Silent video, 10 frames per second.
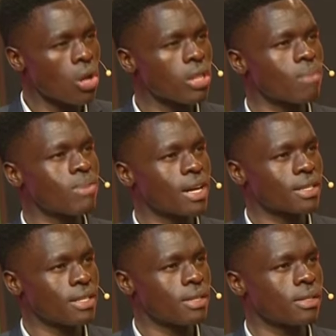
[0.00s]
the
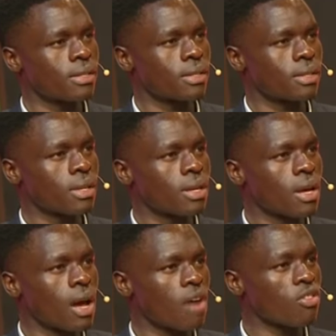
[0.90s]
abductees
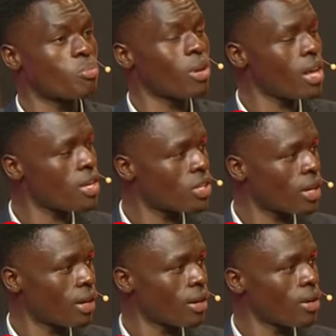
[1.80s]
have a
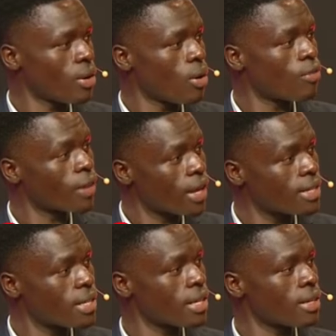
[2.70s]
pleasure of
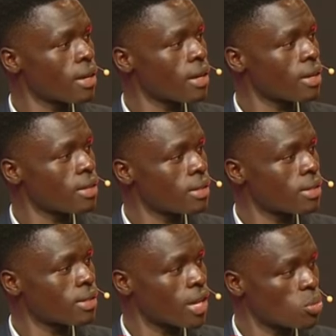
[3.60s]

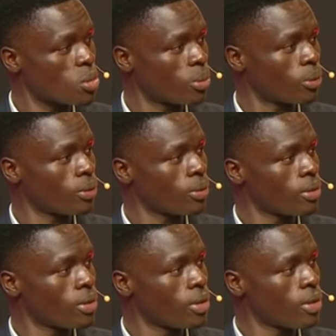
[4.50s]
getting such people.
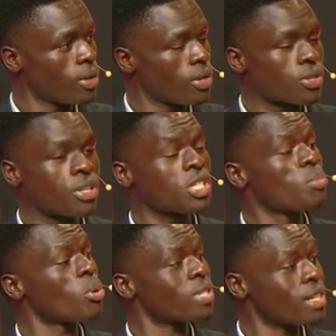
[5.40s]
So it is
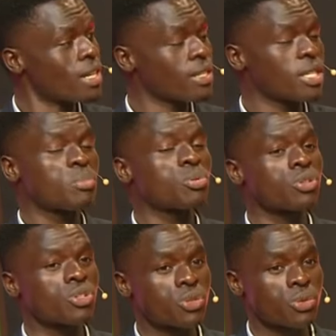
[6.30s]
important that this is
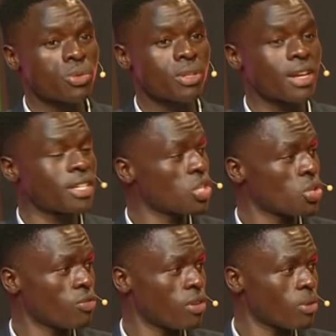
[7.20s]
brought to the
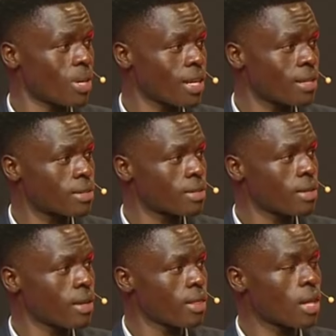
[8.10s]
attention of everyone else,
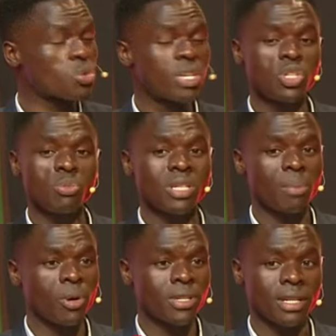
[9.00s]
that we need to be
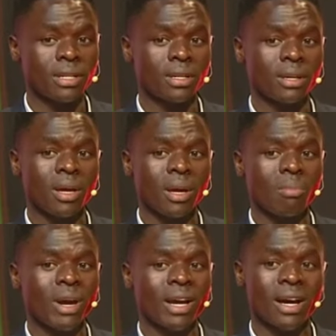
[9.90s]
supported
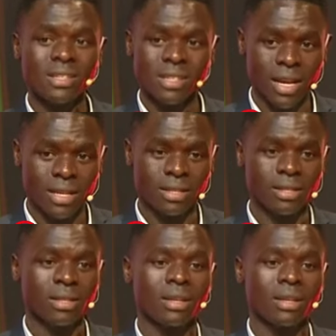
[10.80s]
by counselors,